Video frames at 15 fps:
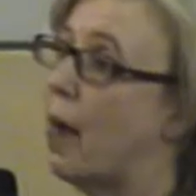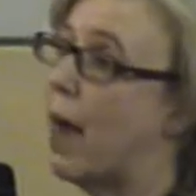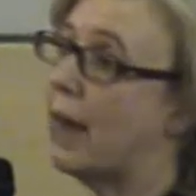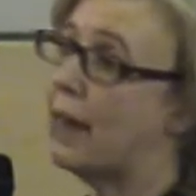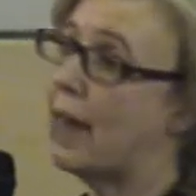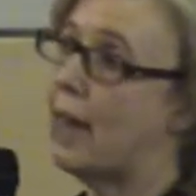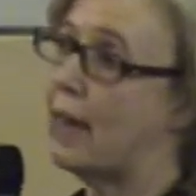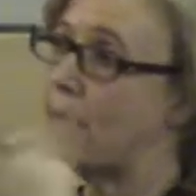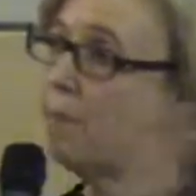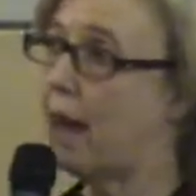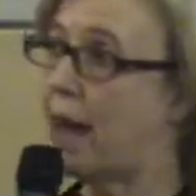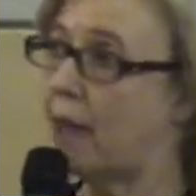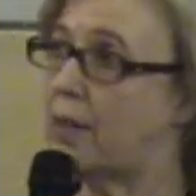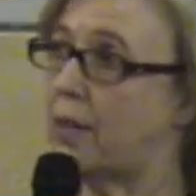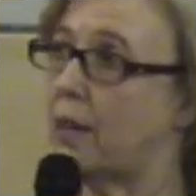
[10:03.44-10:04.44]
eradicating
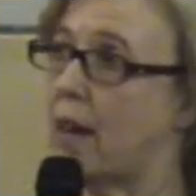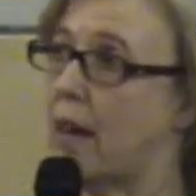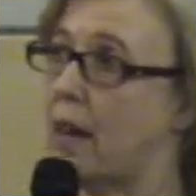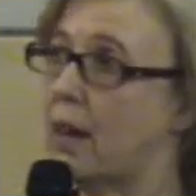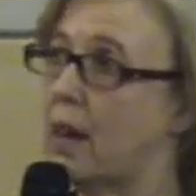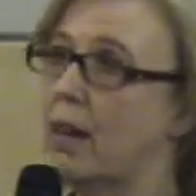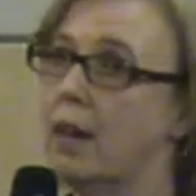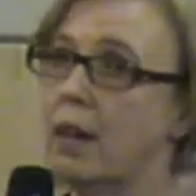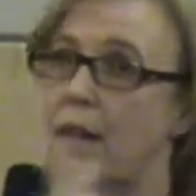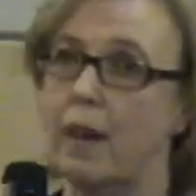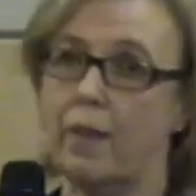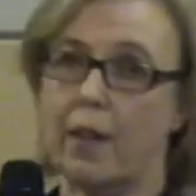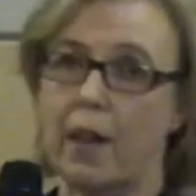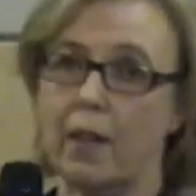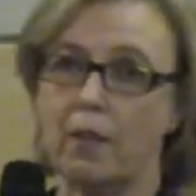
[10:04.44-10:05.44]
past debt,
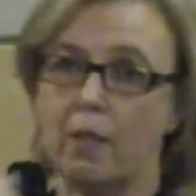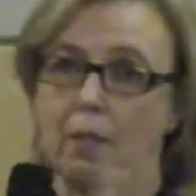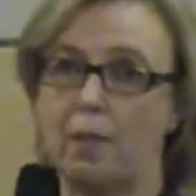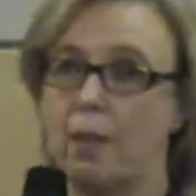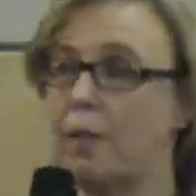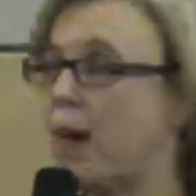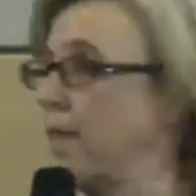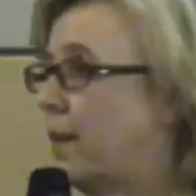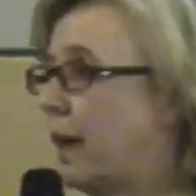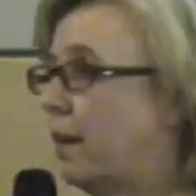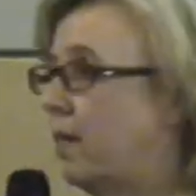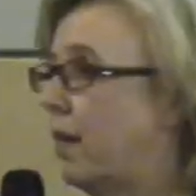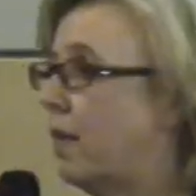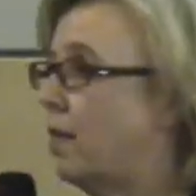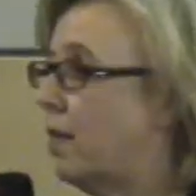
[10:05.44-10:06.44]
if that's, if that
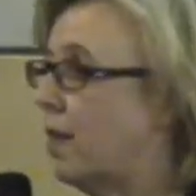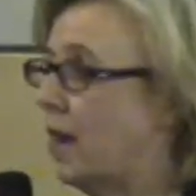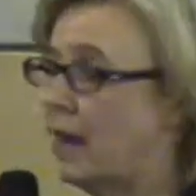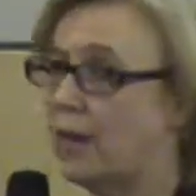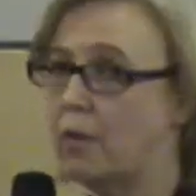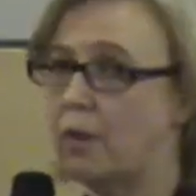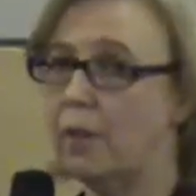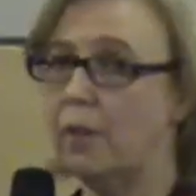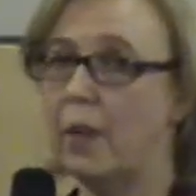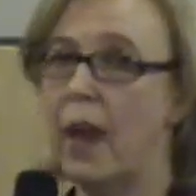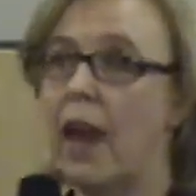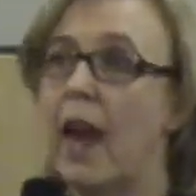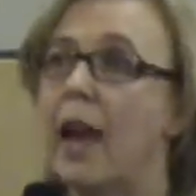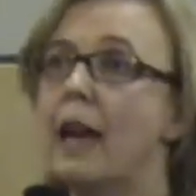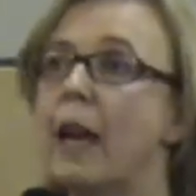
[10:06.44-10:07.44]
makes sense as an answer.
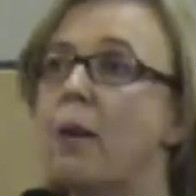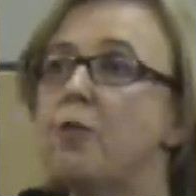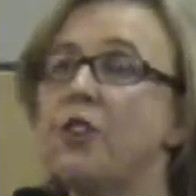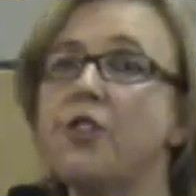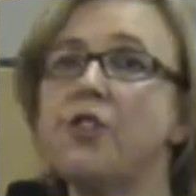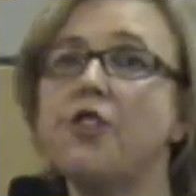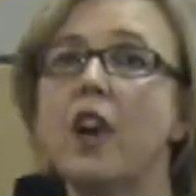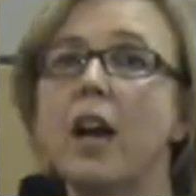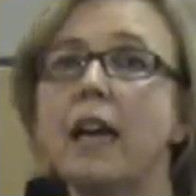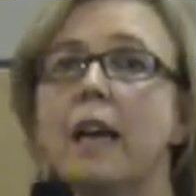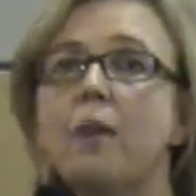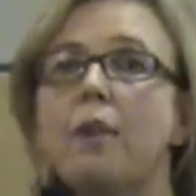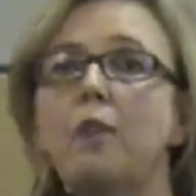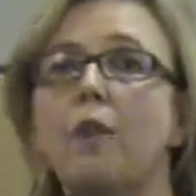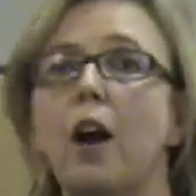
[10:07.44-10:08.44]
Now I'm just
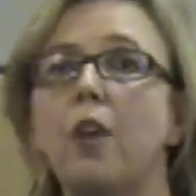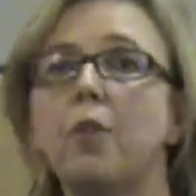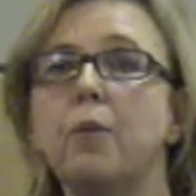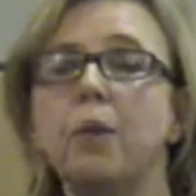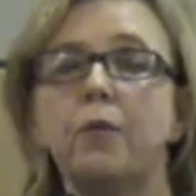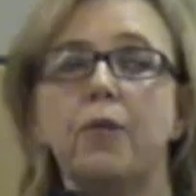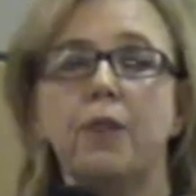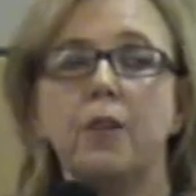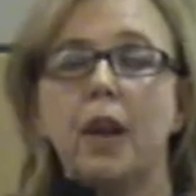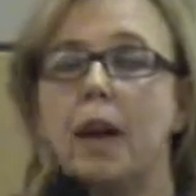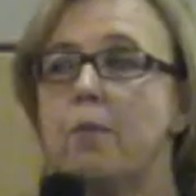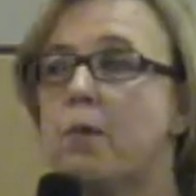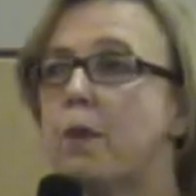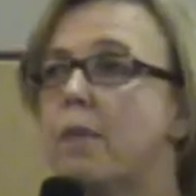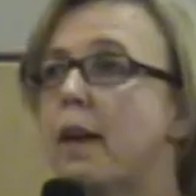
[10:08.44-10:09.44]
checking, we've got the room for
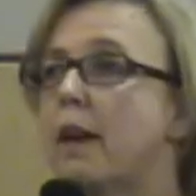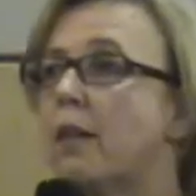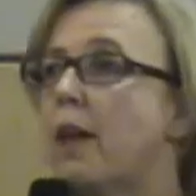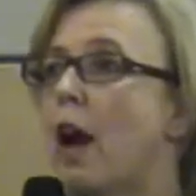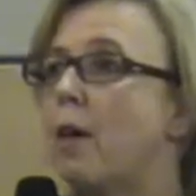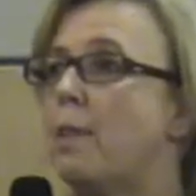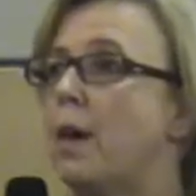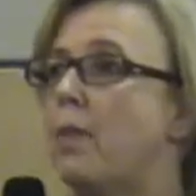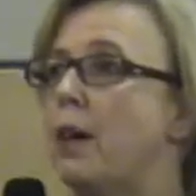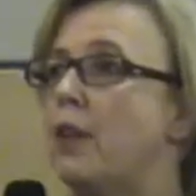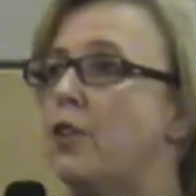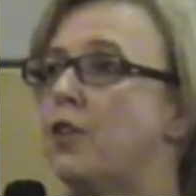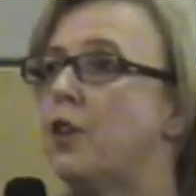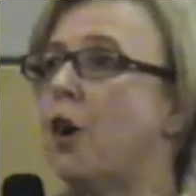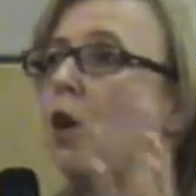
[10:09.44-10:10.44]
10 more minutes. How about we do,